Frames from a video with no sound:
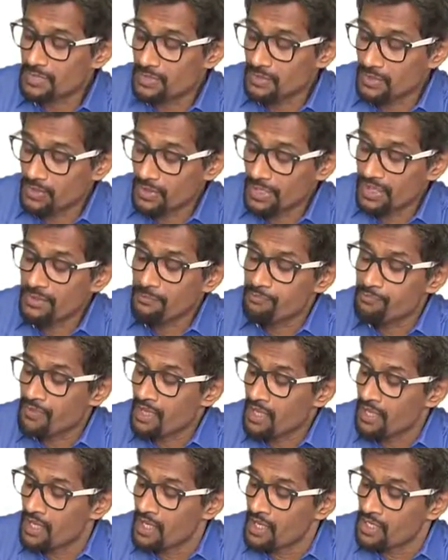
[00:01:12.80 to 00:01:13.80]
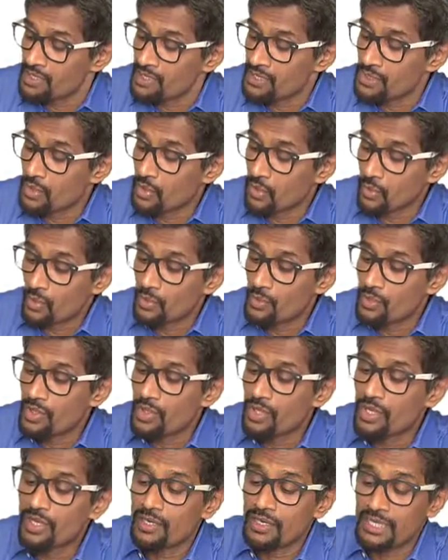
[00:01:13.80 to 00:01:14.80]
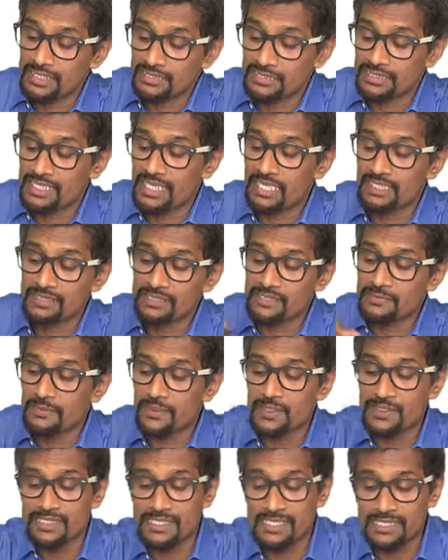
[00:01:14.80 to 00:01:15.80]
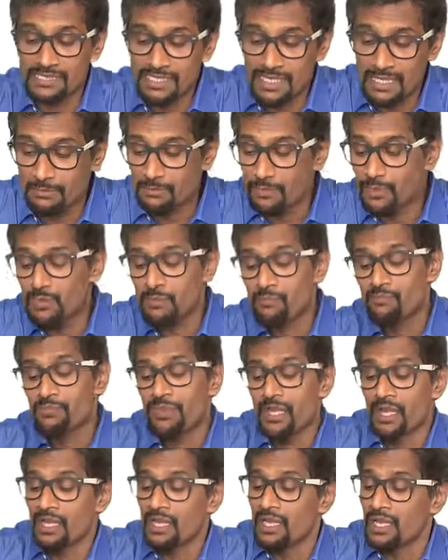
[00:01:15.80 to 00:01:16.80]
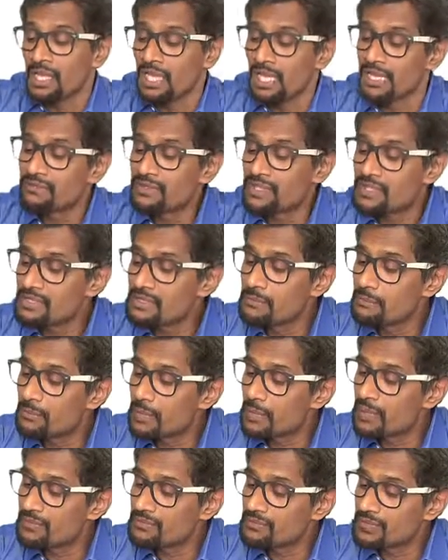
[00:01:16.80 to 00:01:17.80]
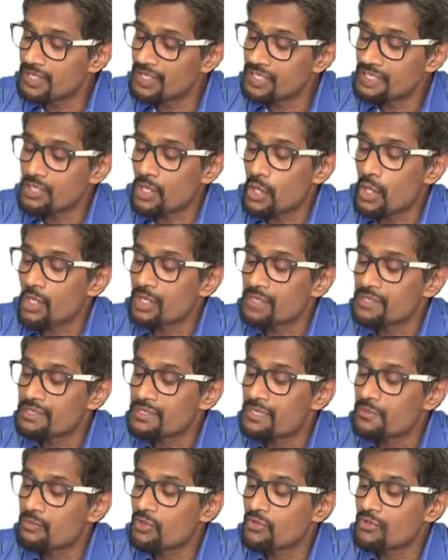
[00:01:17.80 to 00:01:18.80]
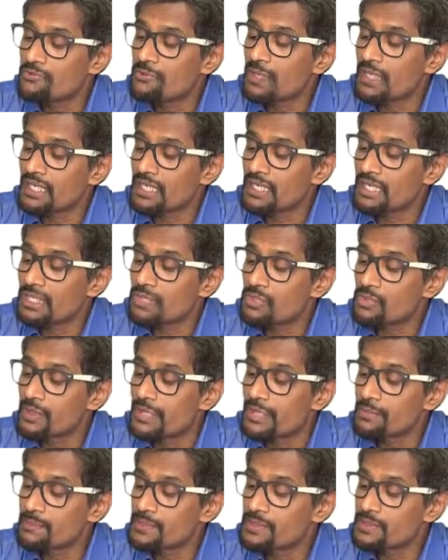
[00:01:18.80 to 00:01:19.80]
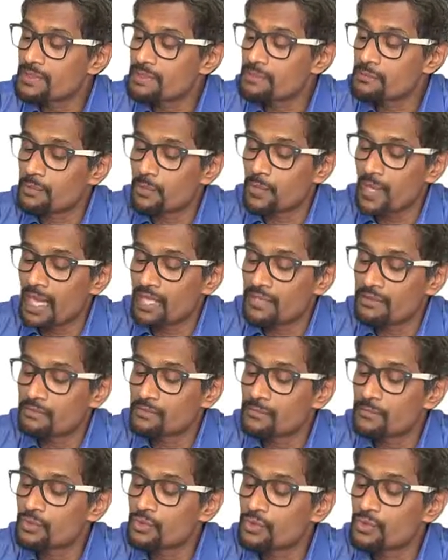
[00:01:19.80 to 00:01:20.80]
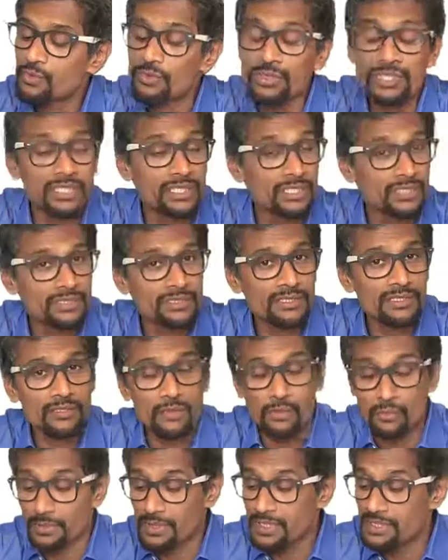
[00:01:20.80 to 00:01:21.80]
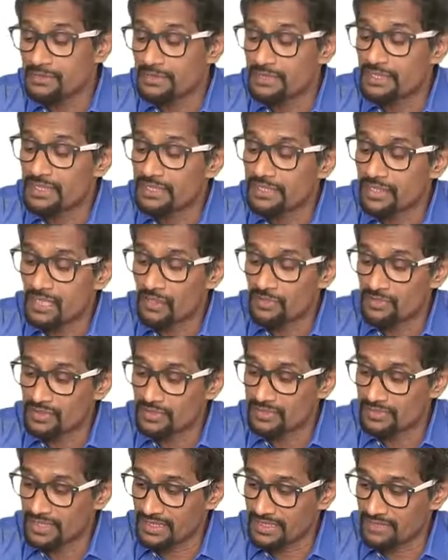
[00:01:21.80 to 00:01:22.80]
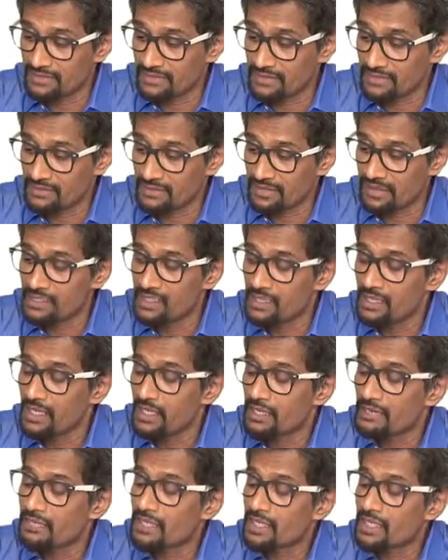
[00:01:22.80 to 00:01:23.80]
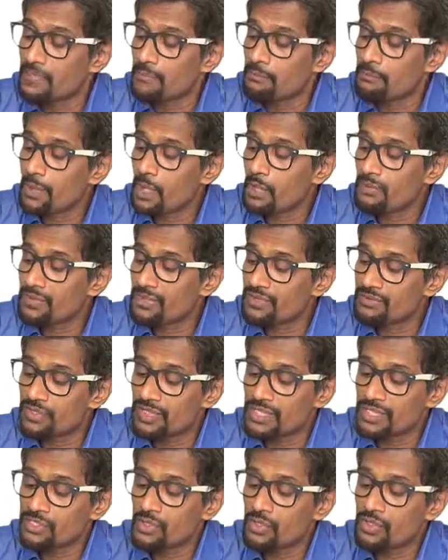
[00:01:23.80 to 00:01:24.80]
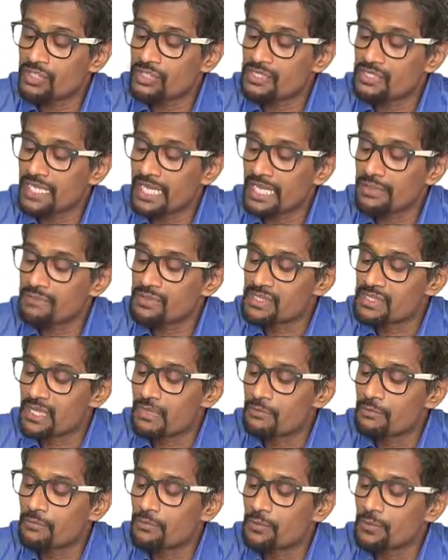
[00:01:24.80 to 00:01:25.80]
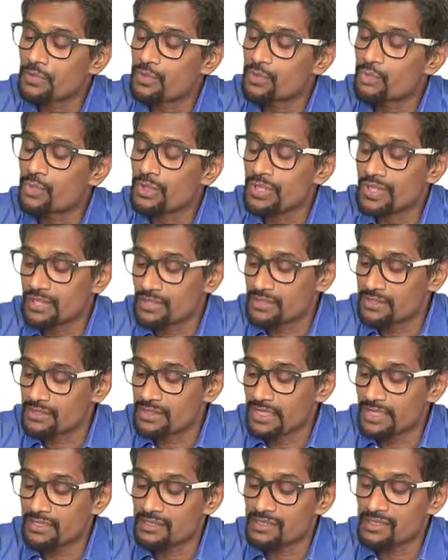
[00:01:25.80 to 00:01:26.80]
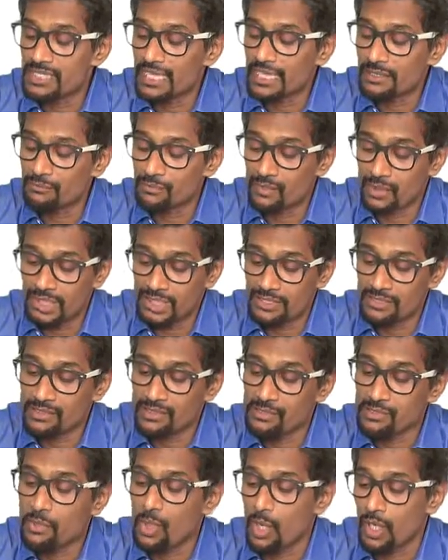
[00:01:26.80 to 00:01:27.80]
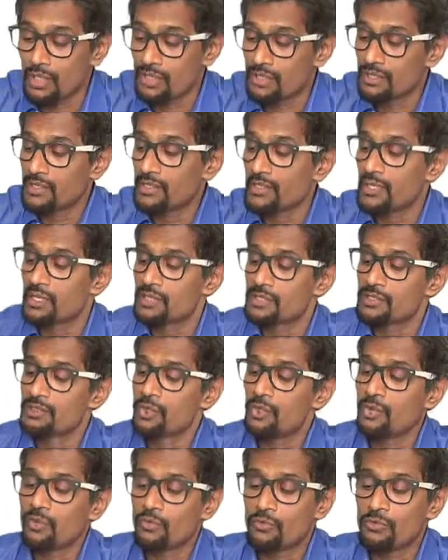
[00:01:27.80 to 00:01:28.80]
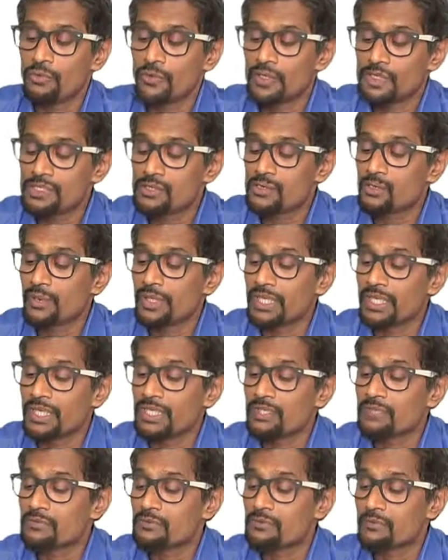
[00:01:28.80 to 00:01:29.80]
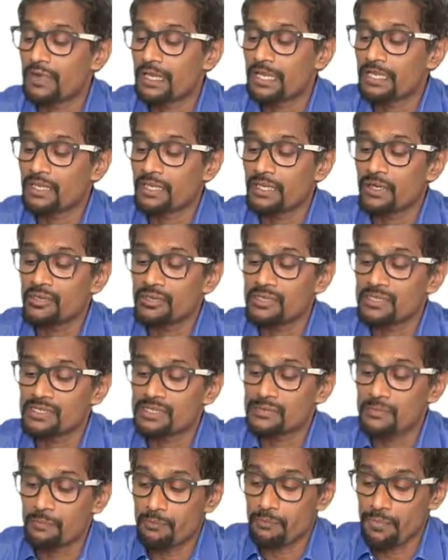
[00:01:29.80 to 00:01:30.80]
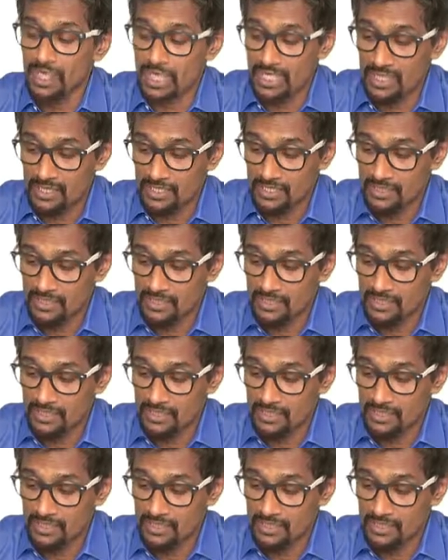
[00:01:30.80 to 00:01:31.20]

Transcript: Okay, so let's take this first example. If the simple interest on a sum of money at twelve percent per annum for two years is rupees three thousand six hundred, the compound interest on the same sum for two years at the same rate is what? So first we need to find out is P.